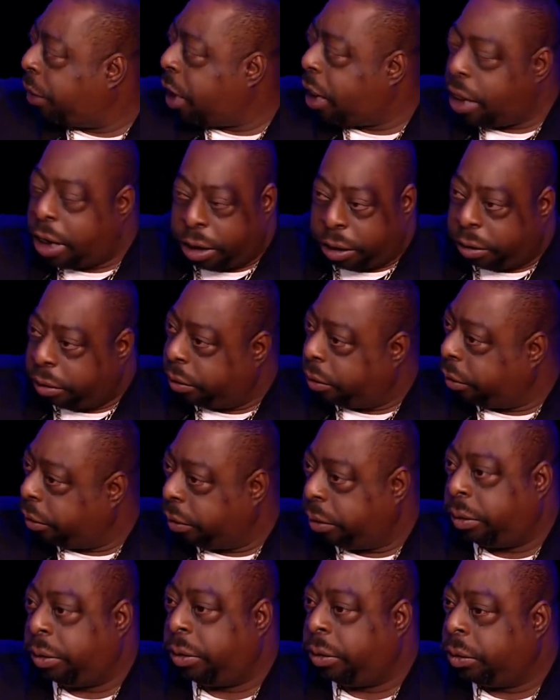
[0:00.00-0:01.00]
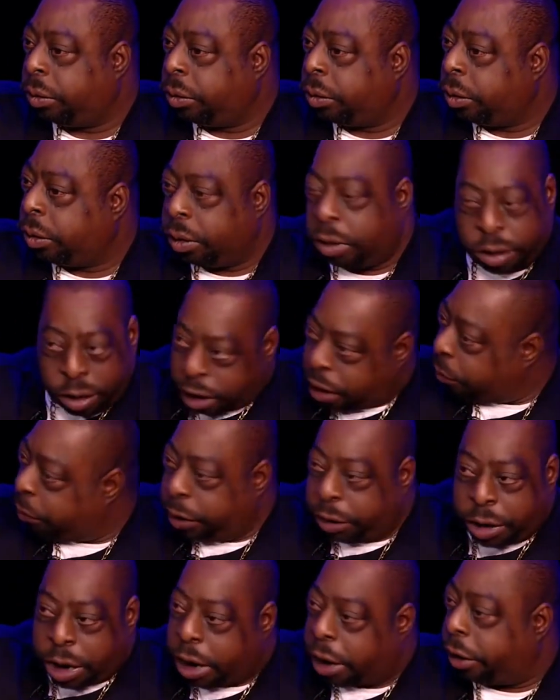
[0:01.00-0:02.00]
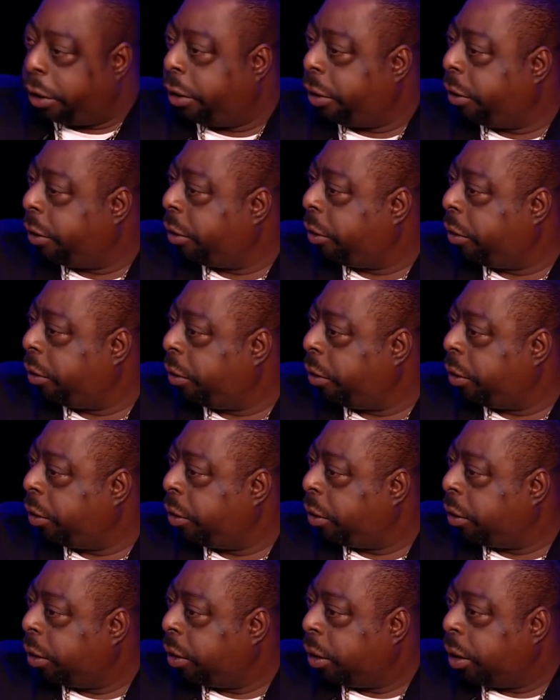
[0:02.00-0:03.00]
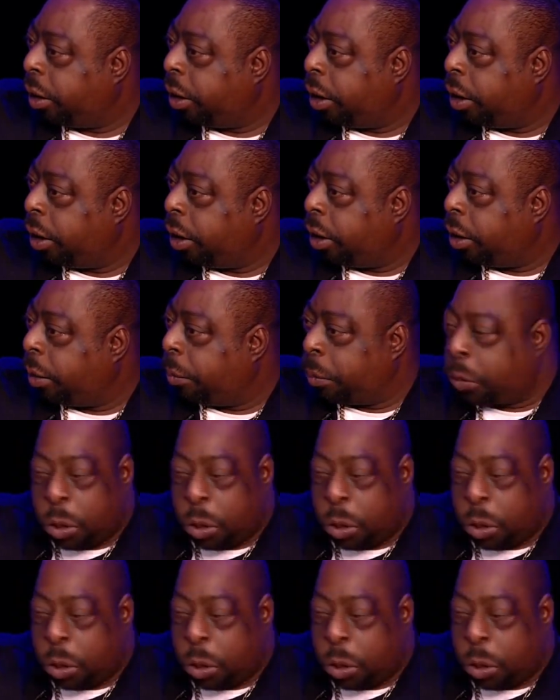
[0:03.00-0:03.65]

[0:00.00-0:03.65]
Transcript: Yeah. yeah. Every day? Every day. Every single day, morning and night?